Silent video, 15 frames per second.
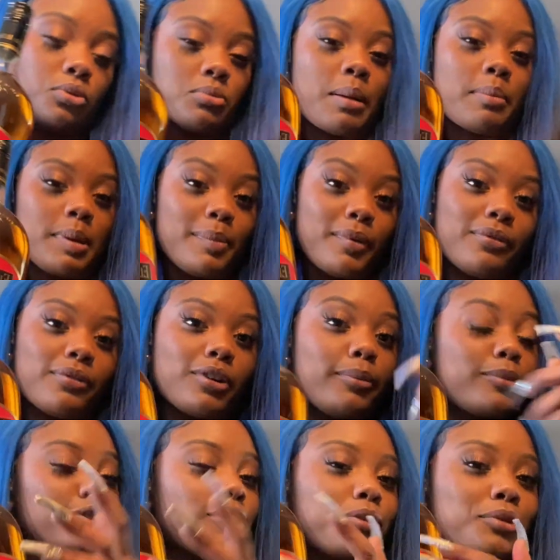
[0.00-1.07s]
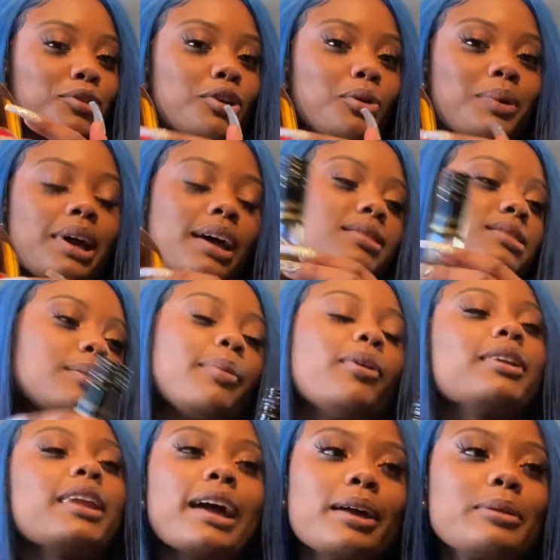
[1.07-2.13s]
my people from. So you know we gotta sip on
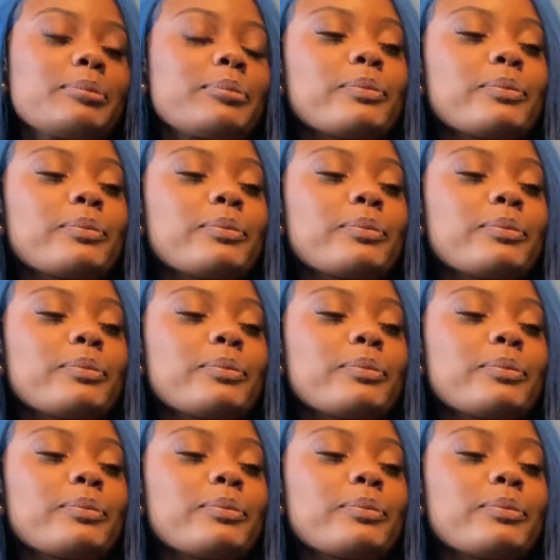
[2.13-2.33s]
that.